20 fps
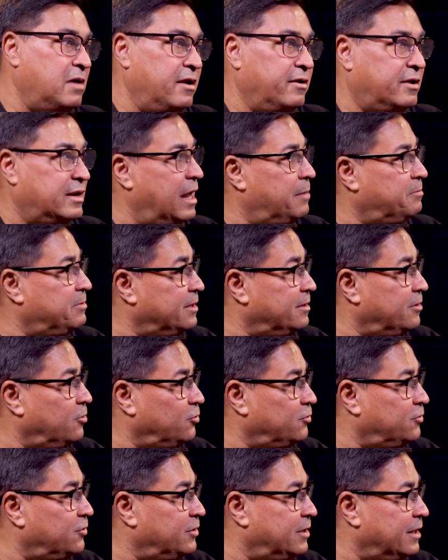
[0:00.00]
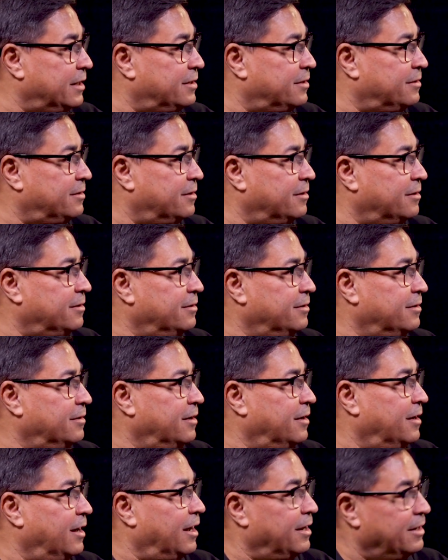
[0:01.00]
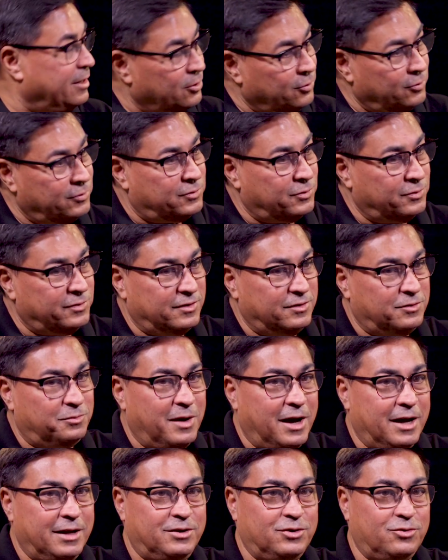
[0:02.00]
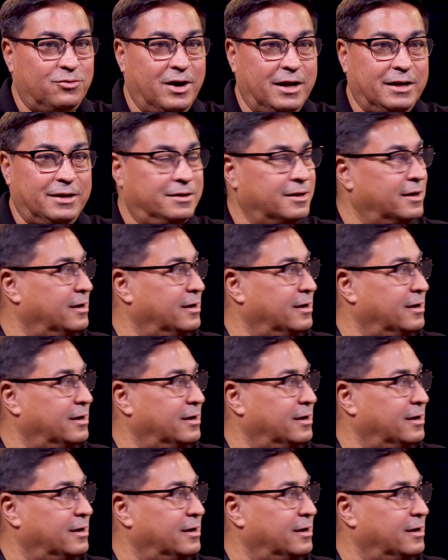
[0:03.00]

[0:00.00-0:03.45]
Eric Clapton also dated her, and he also was inspired to write